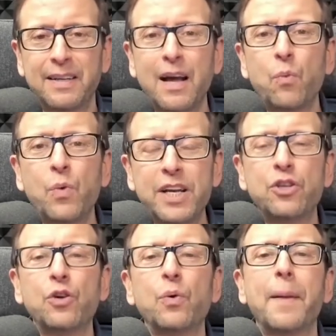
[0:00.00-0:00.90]
that we
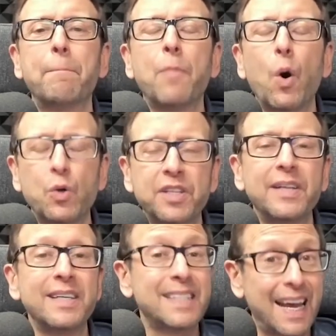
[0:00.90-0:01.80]
do in most of
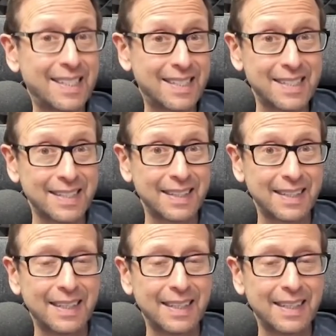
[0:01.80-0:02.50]
these cases.